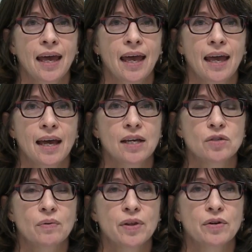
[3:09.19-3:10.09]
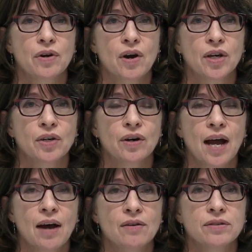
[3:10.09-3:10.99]
and whether or not your
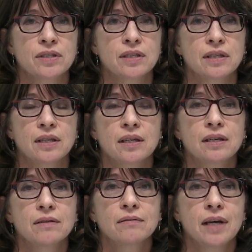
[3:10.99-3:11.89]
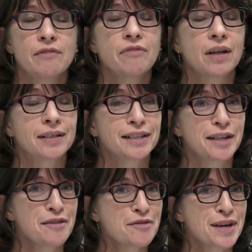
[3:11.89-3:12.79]
house that you have fallen in
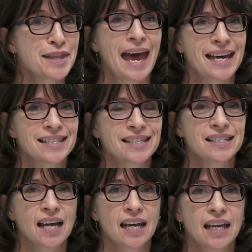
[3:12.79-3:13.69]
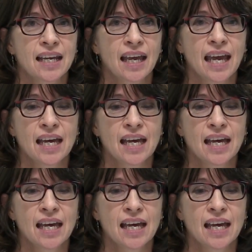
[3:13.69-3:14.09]
love with has this siding.